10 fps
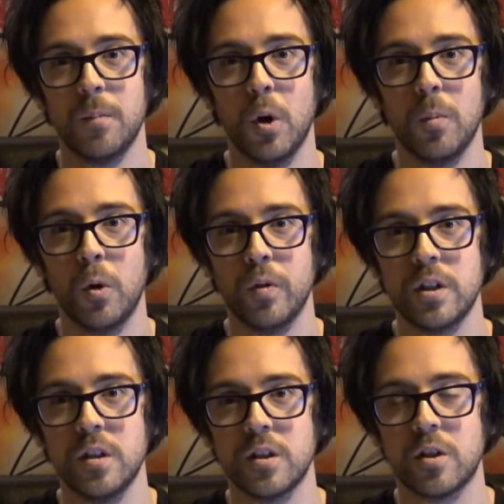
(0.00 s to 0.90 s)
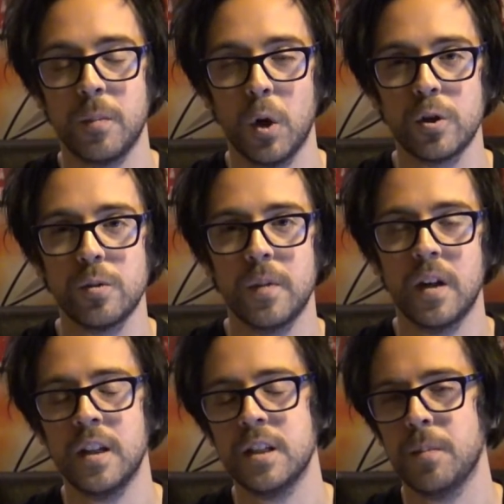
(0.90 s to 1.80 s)
or more recently it's going to be awesome and
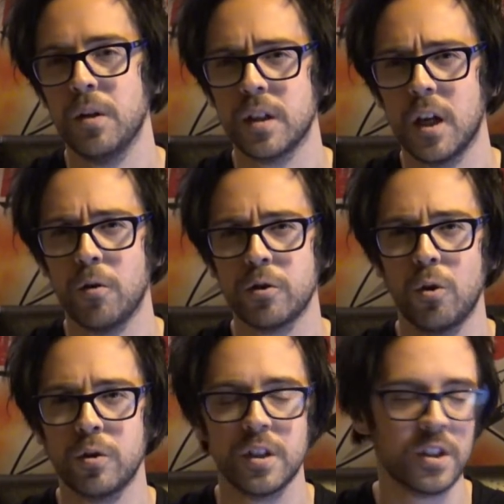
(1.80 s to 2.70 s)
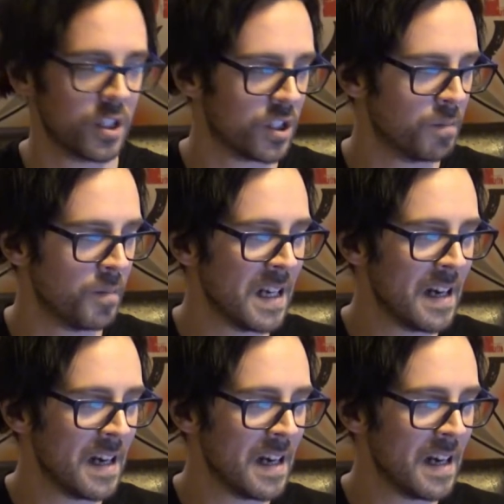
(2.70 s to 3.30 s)
I need to build a Chaos Lord to assist them